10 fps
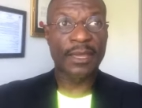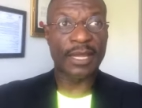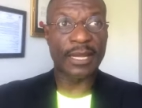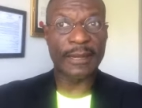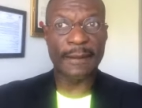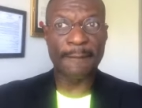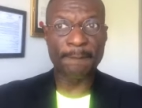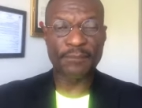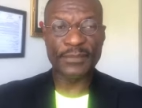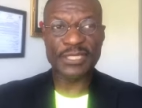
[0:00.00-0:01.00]

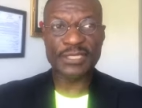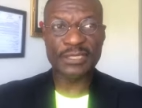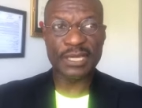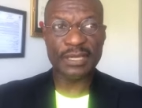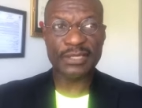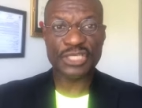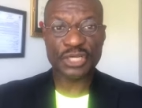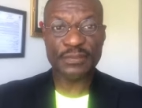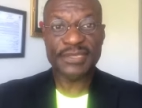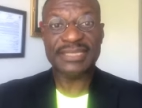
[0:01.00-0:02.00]
um, the, the the
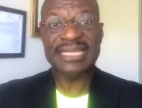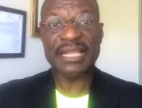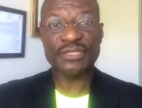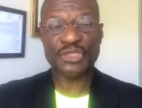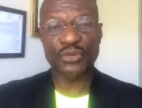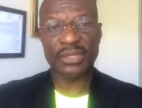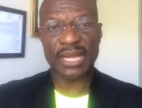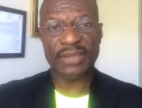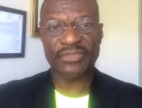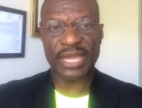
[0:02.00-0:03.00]
Scripture tells you and
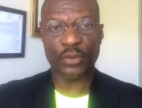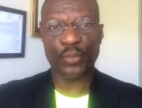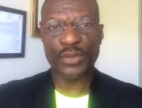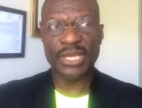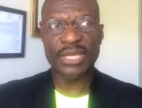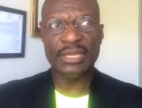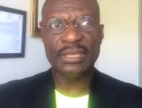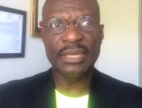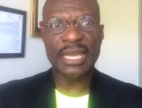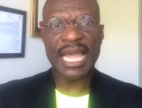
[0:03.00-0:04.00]
I that we